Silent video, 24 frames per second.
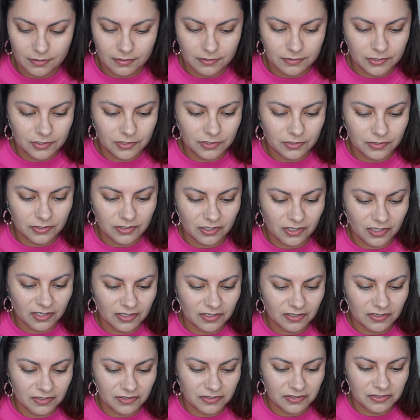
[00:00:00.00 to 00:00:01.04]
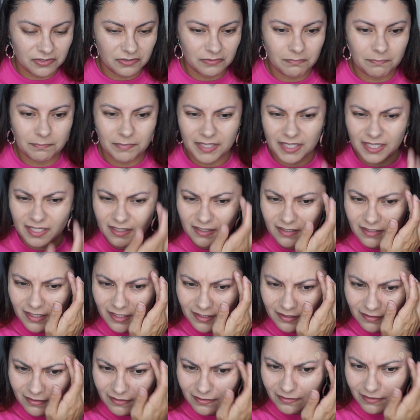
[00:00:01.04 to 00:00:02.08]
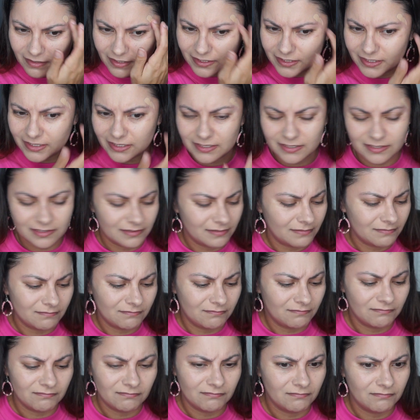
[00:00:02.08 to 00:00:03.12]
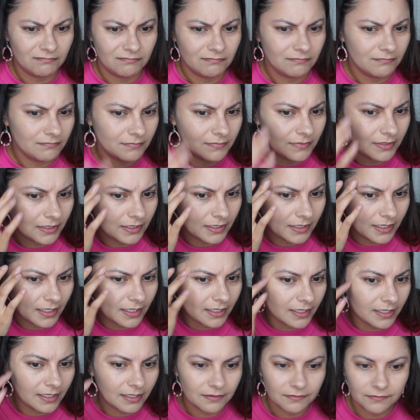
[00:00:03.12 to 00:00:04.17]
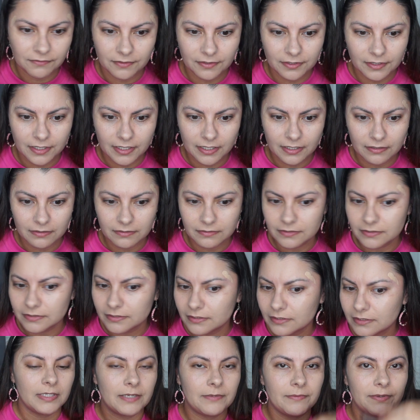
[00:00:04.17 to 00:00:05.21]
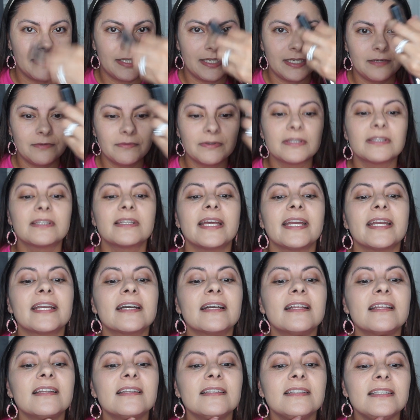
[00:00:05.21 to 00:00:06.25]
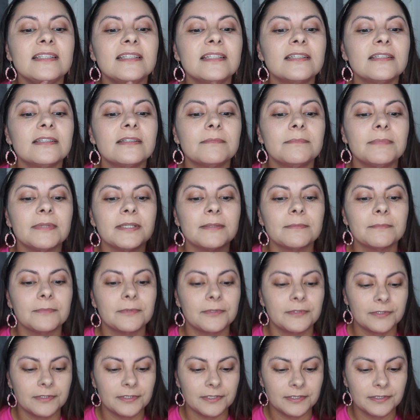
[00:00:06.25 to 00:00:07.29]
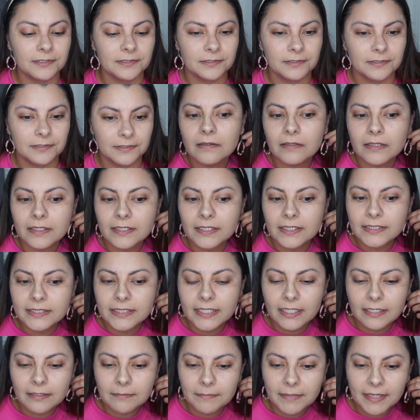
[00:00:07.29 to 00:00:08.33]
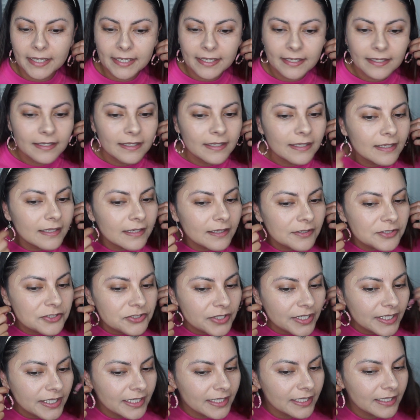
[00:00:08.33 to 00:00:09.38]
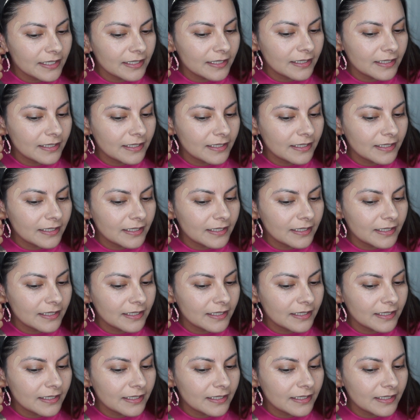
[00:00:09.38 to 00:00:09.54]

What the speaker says: Too dark or too pink. I don't know. I just did not care for those. I went in with like a little bit more. I'm gonna take my... I'm trying to...